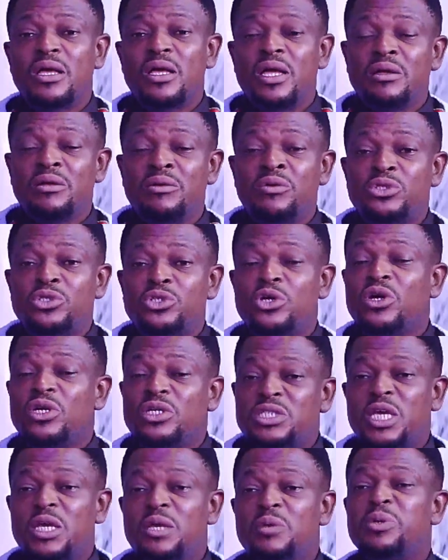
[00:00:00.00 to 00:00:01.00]
notorious
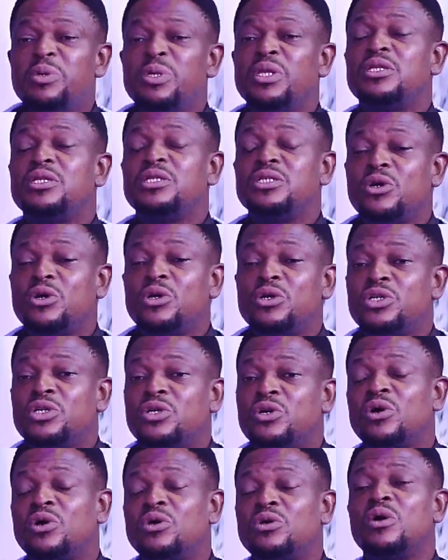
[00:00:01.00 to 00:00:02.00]
kingpin in this country
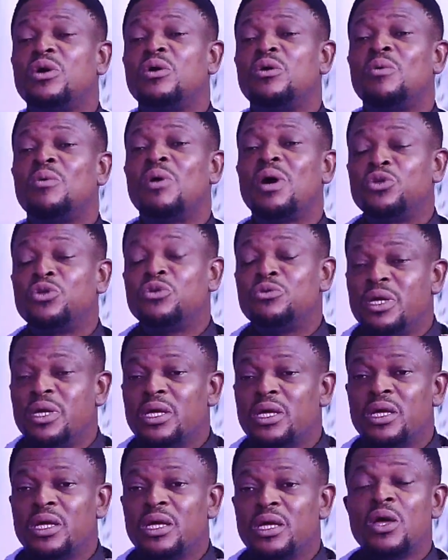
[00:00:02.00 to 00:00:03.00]
called Wadome,
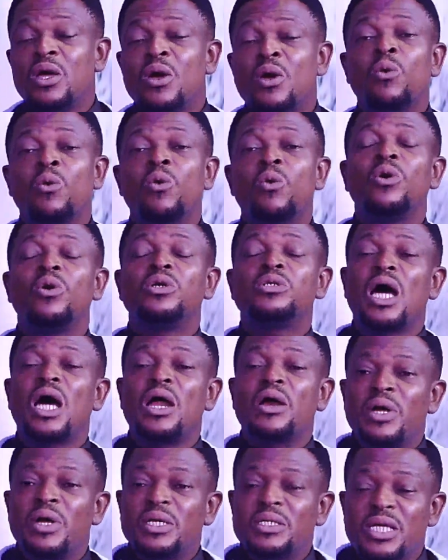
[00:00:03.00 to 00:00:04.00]
who was
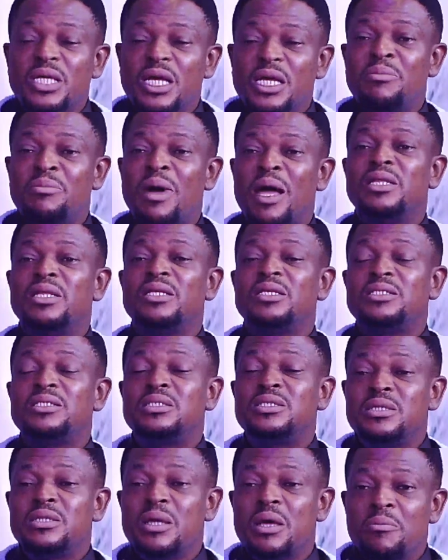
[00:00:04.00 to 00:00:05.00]
arrested by the
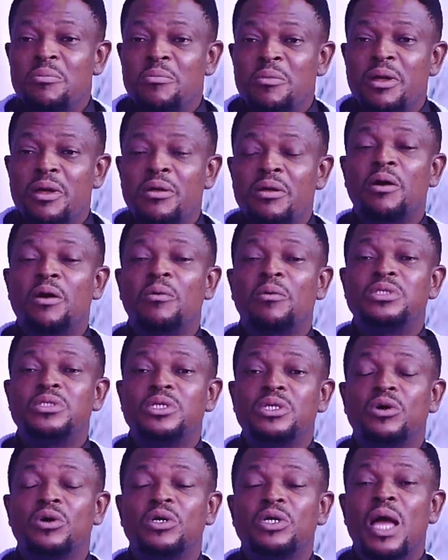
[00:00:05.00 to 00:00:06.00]

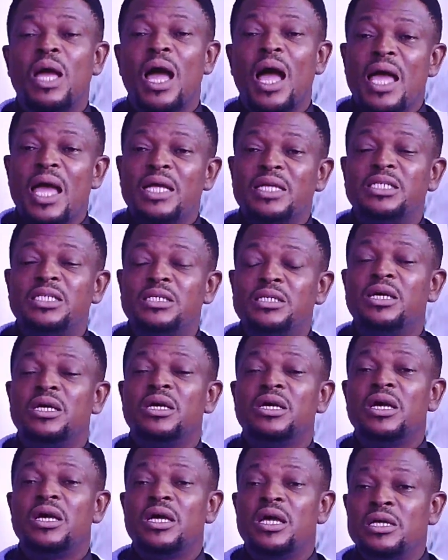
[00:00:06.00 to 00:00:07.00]
the IG
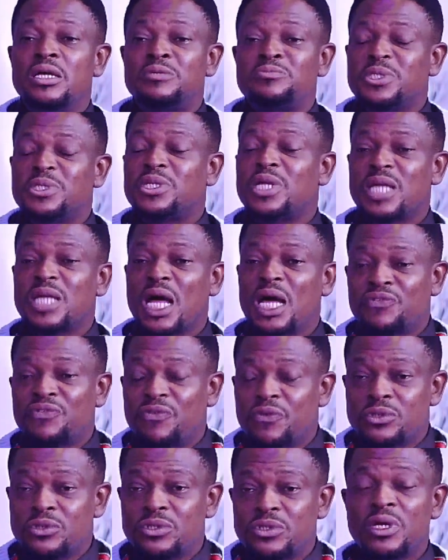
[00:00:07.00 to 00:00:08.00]
Special Task
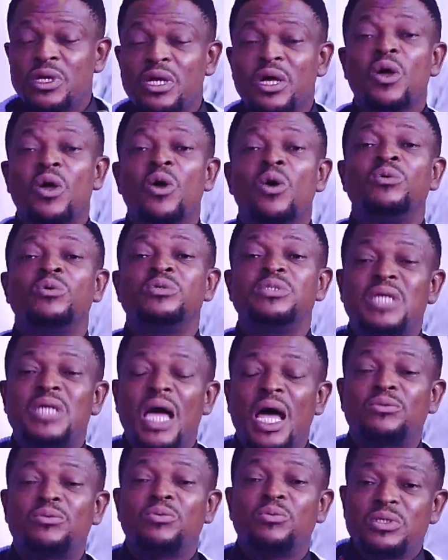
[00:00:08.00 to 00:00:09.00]
Force,
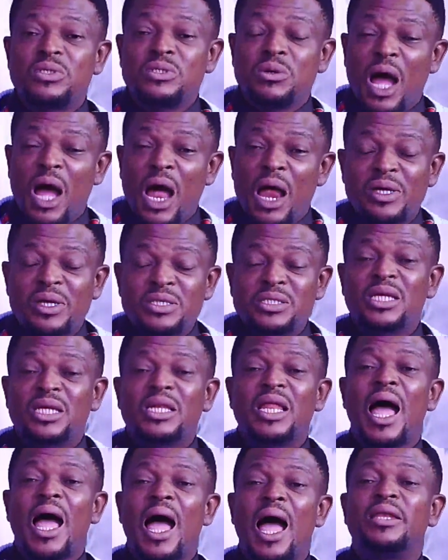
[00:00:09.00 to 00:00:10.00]
that was arrested,
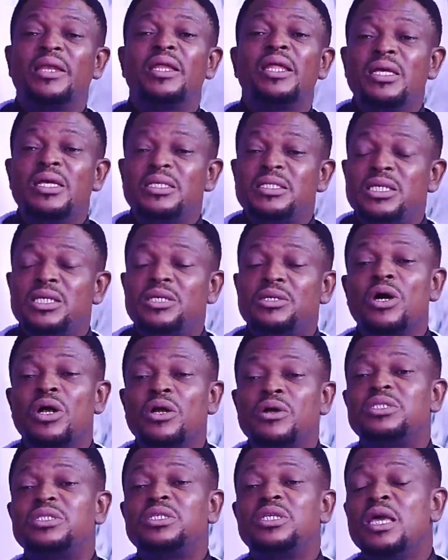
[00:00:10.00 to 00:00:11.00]
and
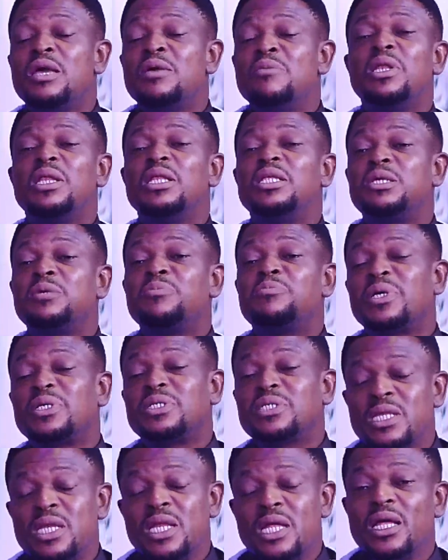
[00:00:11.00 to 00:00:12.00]
a military
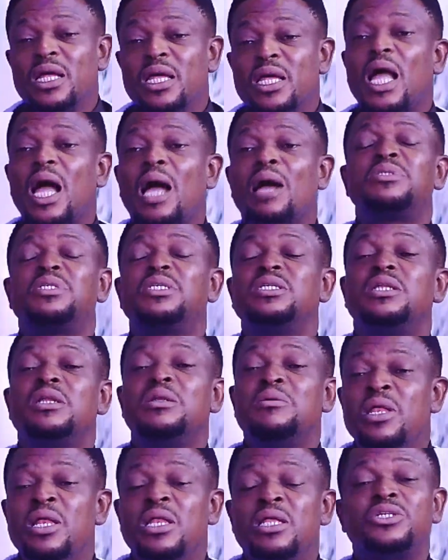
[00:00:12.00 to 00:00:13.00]
personnel, a captain in the
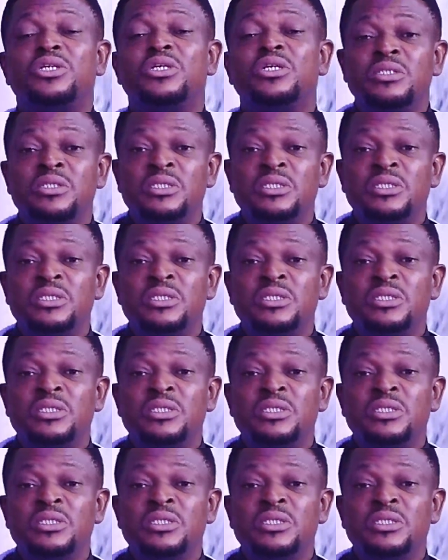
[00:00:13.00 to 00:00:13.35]
military,